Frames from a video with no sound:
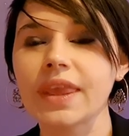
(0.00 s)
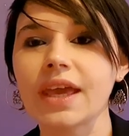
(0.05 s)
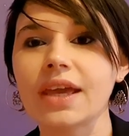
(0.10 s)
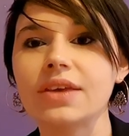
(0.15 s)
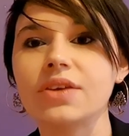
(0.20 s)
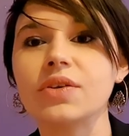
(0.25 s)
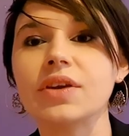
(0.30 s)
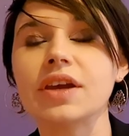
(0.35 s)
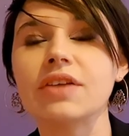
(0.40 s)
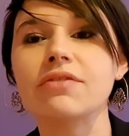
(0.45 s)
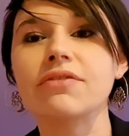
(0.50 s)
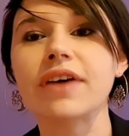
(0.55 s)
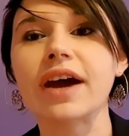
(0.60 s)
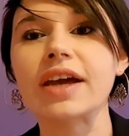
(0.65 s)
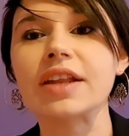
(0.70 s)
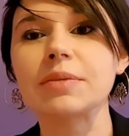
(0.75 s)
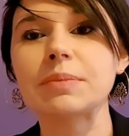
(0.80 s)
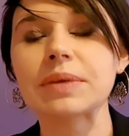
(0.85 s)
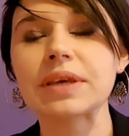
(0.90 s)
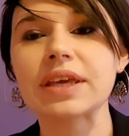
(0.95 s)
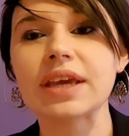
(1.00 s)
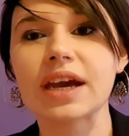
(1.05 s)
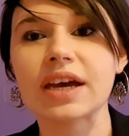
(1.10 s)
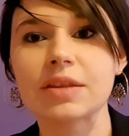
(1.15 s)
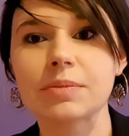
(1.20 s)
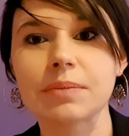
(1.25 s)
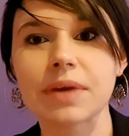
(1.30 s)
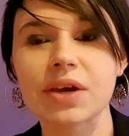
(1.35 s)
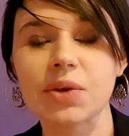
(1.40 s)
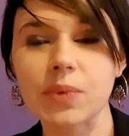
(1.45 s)
You can find me
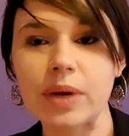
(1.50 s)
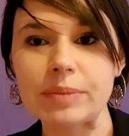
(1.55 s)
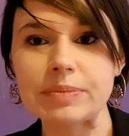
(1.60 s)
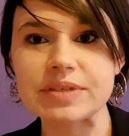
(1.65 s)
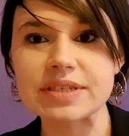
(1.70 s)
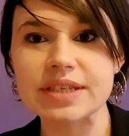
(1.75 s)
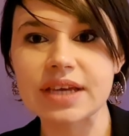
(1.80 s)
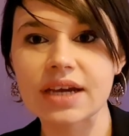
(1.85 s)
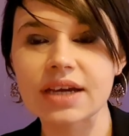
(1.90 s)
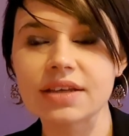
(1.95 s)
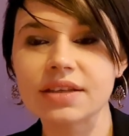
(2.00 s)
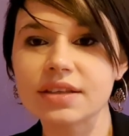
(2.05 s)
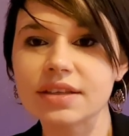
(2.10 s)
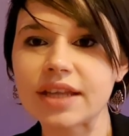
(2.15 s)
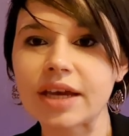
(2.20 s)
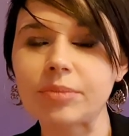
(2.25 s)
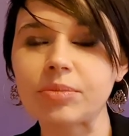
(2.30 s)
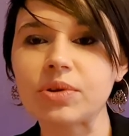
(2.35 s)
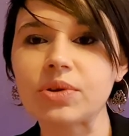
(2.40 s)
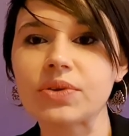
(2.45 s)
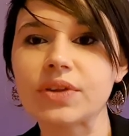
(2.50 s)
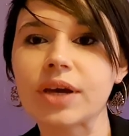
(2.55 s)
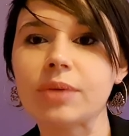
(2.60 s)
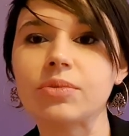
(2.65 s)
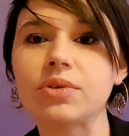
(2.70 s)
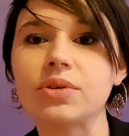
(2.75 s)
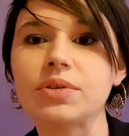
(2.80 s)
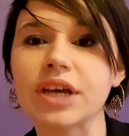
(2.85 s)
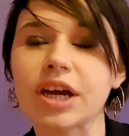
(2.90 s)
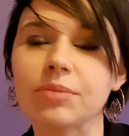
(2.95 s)
at my website
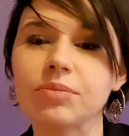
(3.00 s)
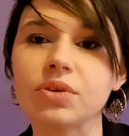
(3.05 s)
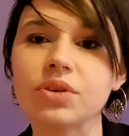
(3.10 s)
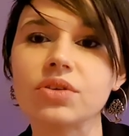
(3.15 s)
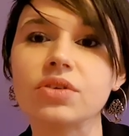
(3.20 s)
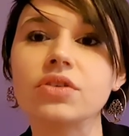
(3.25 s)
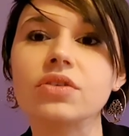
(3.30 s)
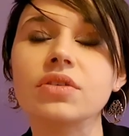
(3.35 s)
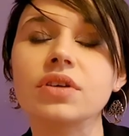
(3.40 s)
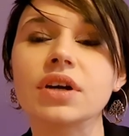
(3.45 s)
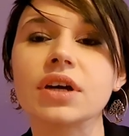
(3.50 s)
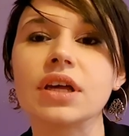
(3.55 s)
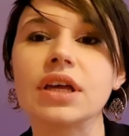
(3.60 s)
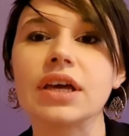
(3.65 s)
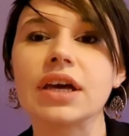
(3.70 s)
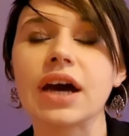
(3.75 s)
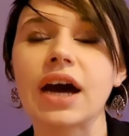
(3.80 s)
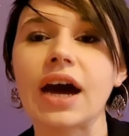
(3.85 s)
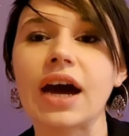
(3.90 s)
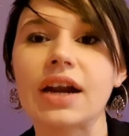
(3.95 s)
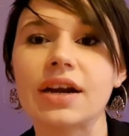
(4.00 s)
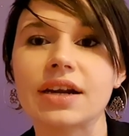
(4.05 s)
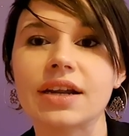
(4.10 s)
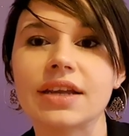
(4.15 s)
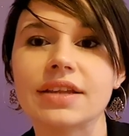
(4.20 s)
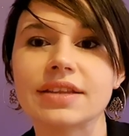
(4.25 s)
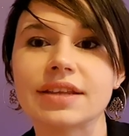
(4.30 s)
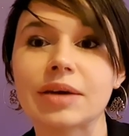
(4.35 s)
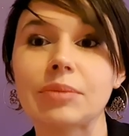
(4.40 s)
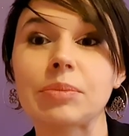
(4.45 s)

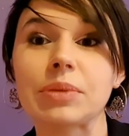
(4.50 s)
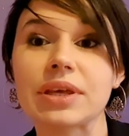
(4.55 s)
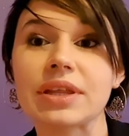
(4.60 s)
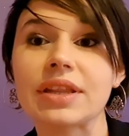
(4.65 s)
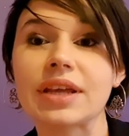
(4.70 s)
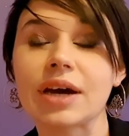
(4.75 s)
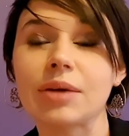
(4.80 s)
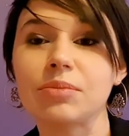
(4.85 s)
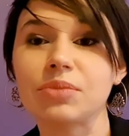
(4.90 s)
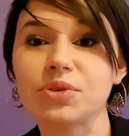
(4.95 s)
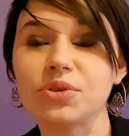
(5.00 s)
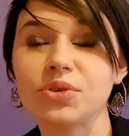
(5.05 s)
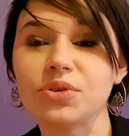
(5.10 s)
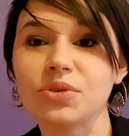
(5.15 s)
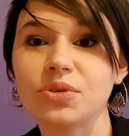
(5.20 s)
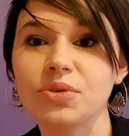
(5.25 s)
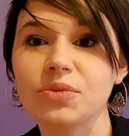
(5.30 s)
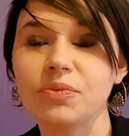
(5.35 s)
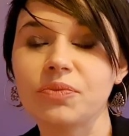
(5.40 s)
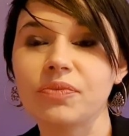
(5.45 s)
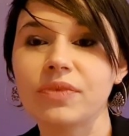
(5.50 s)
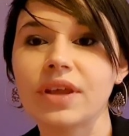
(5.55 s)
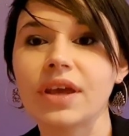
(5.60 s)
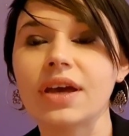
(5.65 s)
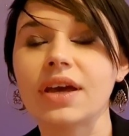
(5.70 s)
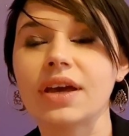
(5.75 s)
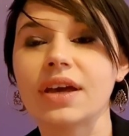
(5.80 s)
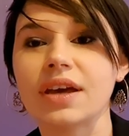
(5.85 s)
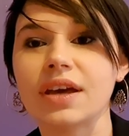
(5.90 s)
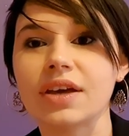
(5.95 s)

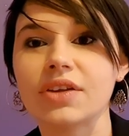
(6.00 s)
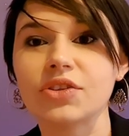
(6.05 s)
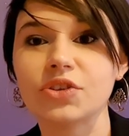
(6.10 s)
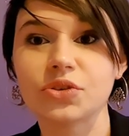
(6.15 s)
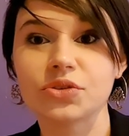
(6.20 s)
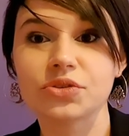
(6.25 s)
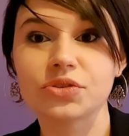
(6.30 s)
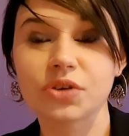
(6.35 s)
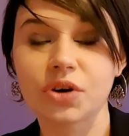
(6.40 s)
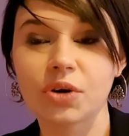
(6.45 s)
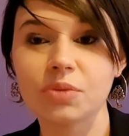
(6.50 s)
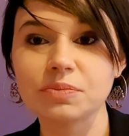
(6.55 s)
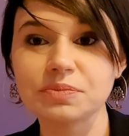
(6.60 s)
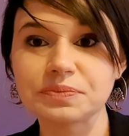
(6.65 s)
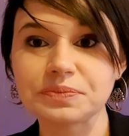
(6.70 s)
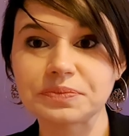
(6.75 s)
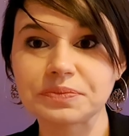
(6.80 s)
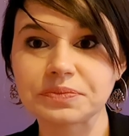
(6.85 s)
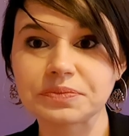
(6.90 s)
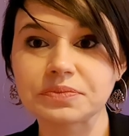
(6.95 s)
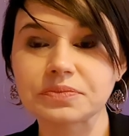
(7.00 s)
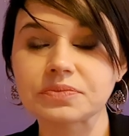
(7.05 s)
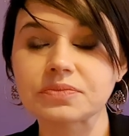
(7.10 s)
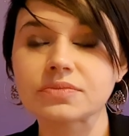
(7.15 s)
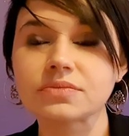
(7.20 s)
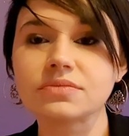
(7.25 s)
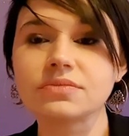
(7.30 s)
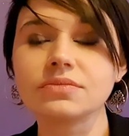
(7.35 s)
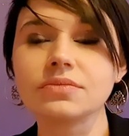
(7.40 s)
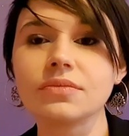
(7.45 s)
www.arletabw.com. Uh,
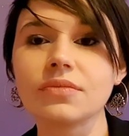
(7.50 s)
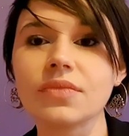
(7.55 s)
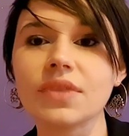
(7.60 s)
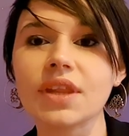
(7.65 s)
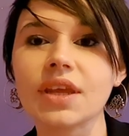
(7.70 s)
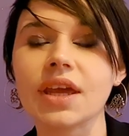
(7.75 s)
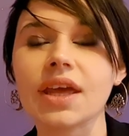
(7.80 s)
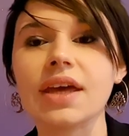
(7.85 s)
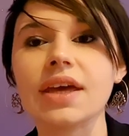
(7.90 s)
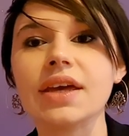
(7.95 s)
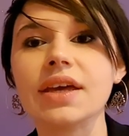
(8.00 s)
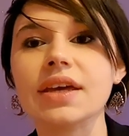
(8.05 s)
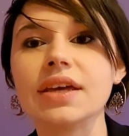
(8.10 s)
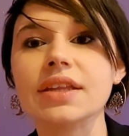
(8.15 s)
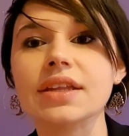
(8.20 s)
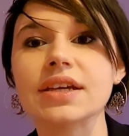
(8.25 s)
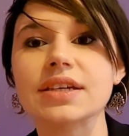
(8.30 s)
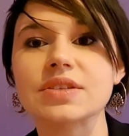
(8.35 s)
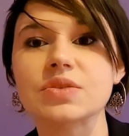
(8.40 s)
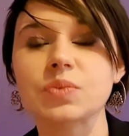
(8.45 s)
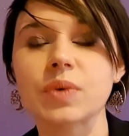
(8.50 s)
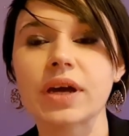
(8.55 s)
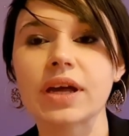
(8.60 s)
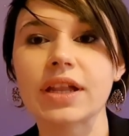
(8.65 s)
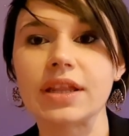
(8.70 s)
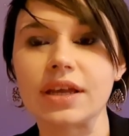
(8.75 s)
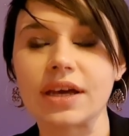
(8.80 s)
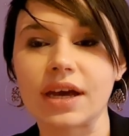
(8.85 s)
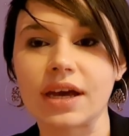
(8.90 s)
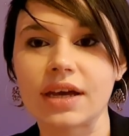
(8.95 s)
and as
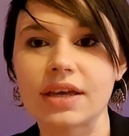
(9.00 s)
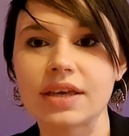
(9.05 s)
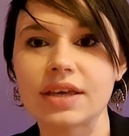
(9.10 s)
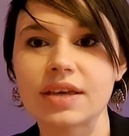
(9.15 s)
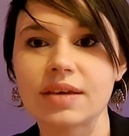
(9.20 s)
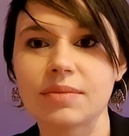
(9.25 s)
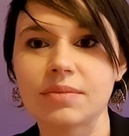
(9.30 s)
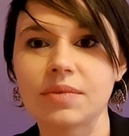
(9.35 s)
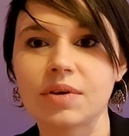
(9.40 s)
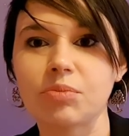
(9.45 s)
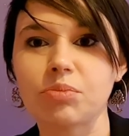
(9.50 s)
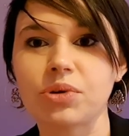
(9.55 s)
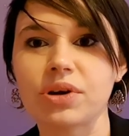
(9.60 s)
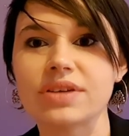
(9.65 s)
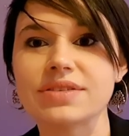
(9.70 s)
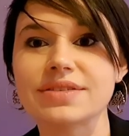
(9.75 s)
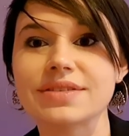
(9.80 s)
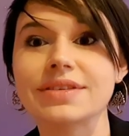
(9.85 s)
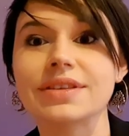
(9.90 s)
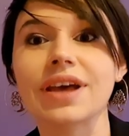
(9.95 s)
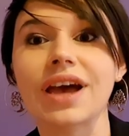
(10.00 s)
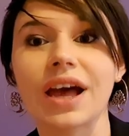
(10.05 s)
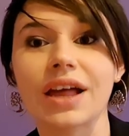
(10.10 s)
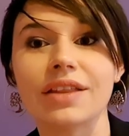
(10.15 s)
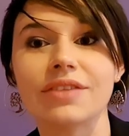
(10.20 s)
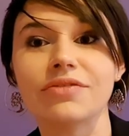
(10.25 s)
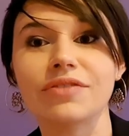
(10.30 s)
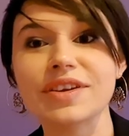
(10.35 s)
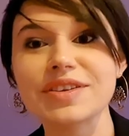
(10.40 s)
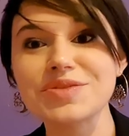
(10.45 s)
well, I am present
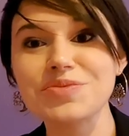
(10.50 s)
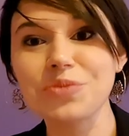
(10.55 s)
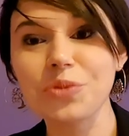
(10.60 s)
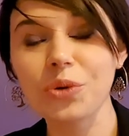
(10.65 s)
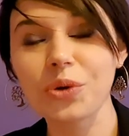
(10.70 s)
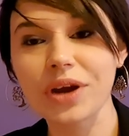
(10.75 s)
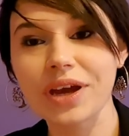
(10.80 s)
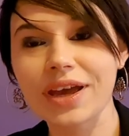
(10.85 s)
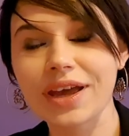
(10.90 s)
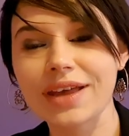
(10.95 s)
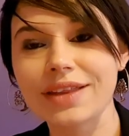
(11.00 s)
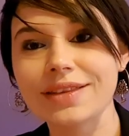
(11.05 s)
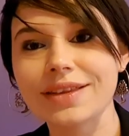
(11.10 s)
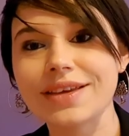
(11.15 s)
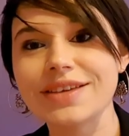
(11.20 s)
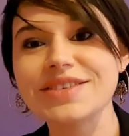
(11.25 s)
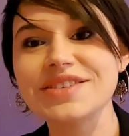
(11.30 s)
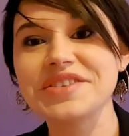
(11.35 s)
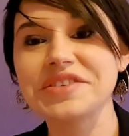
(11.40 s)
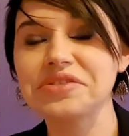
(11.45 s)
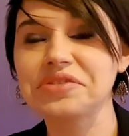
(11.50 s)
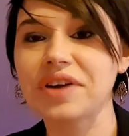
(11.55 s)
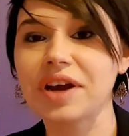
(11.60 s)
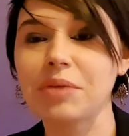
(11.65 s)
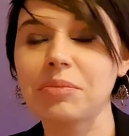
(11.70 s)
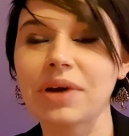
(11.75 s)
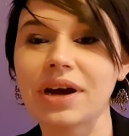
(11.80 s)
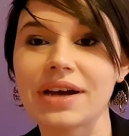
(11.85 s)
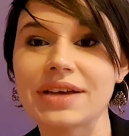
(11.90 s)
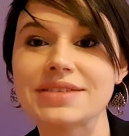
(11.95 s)
at Facebook and
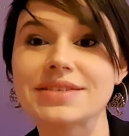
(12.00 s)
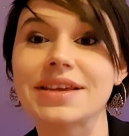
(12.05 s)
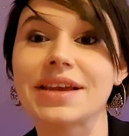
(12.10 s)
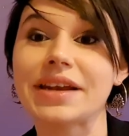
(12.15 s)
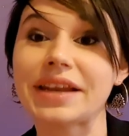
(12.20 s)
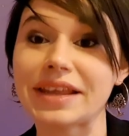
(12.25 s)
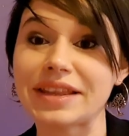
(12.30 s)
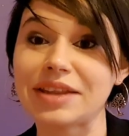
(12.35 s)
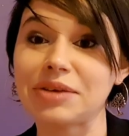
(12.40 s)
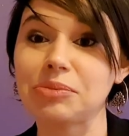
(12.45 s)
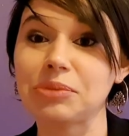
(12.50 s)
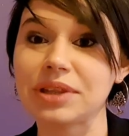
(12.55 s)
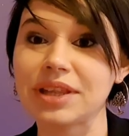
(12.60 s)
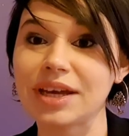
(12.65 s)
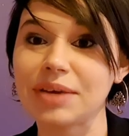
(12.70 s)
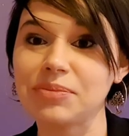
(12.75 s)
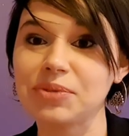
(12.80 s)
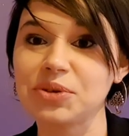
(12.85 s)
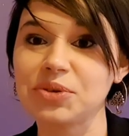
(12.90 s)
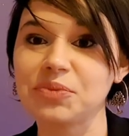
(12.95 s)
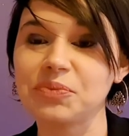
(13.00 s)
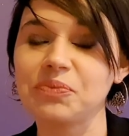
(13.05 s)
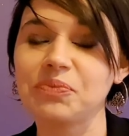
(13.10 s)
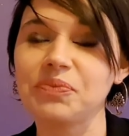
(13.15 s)
Instagram as Arleta BW.